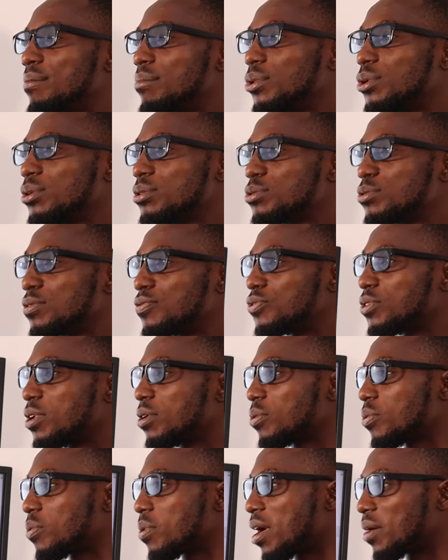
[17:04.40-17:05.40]
once you've
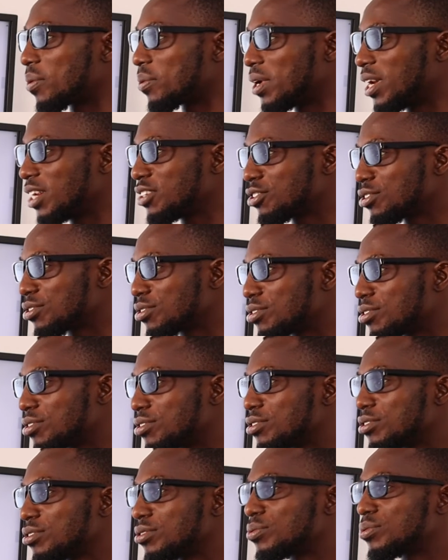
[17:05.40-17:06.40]
done
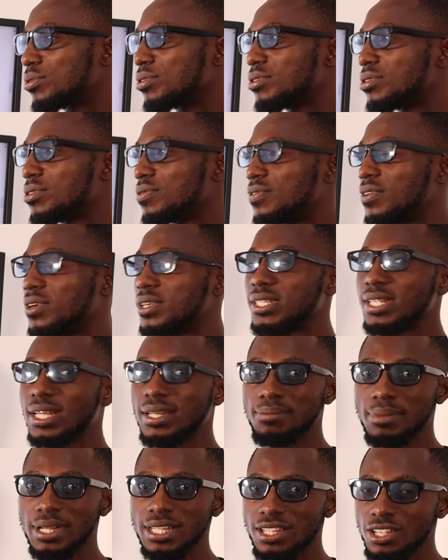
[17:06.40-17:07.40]
coagulation, once you've done
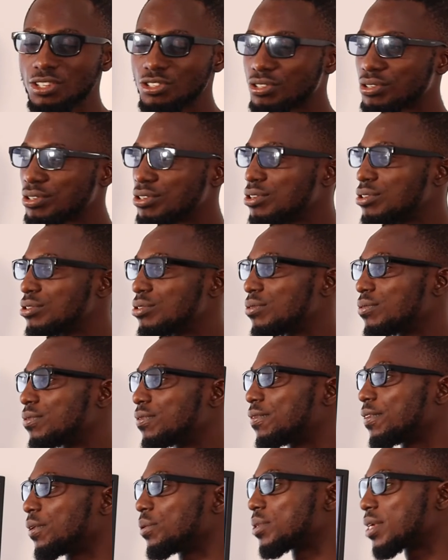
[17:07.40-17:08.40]
sedimentation, you've
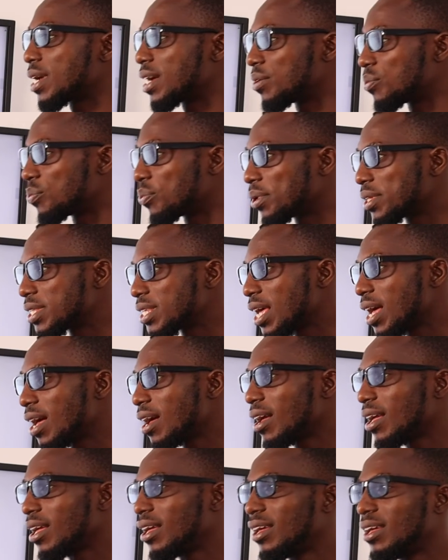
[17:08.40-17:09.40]
filtered
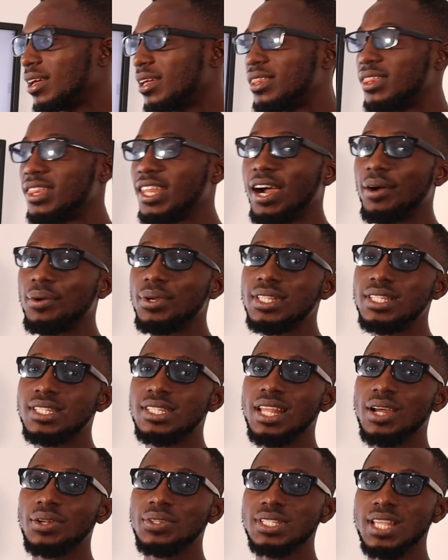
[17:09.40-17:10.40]
water, now
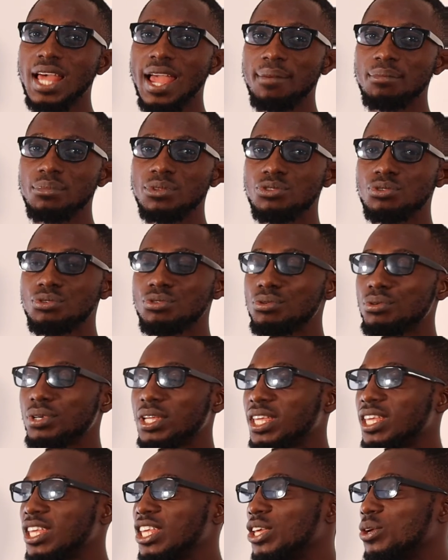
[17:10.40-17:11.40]
it's now time
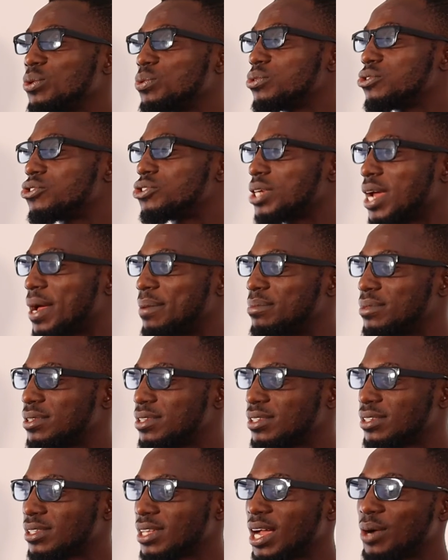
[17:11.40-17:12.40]
to kill
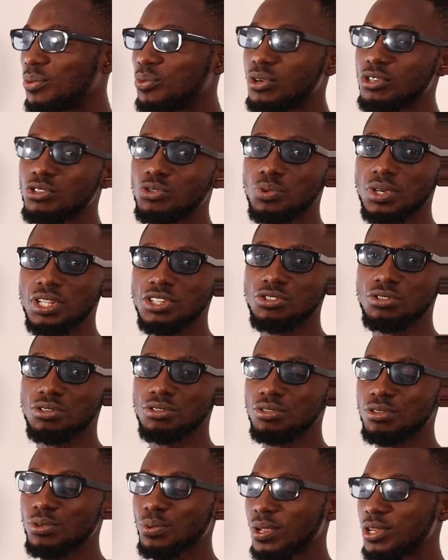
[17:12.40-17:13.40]
germs. And what do we
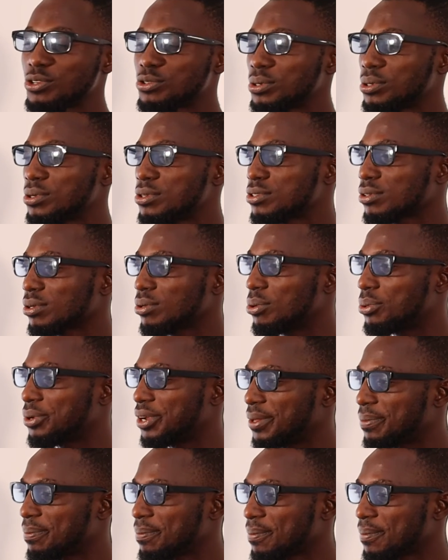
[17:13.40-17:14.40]
introduce? We introduce
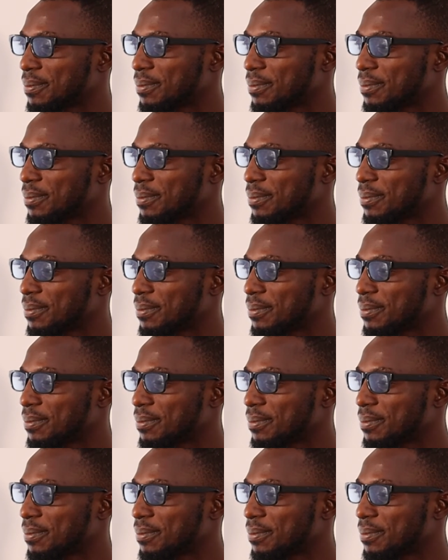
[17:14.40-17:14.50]
chlorine.